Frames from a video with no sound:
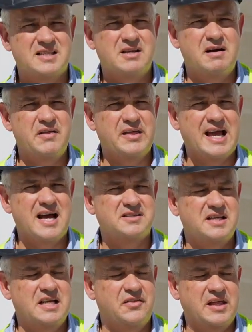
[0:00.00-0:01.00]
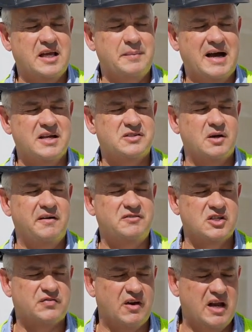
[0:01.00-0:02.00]
Is there anything else I need to think about? So I've
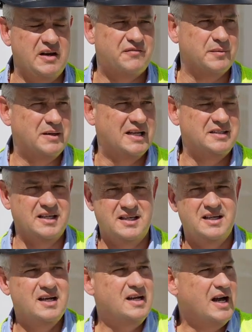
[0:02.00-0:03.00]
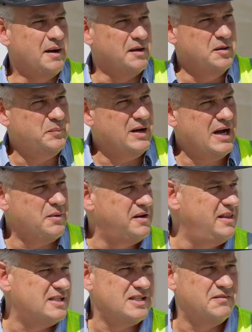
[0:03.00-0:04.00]
just flown in from London. I'm going to buy one
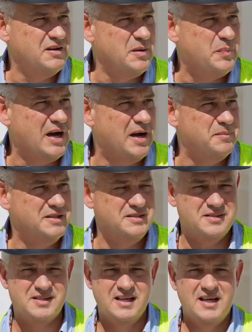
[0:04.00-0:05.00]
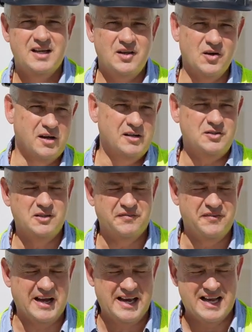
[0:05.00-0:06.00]
of these lovely apartments. You're going to do the
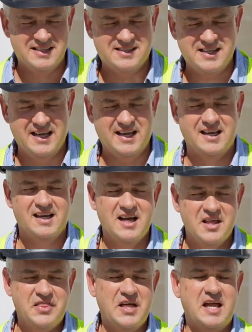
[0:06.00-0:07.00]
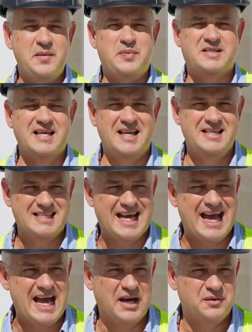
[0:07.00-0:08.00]
financing, 30%
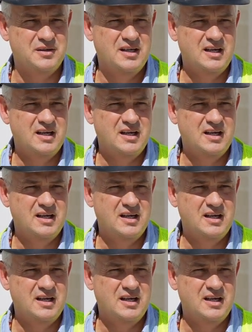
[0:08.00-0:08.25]
down.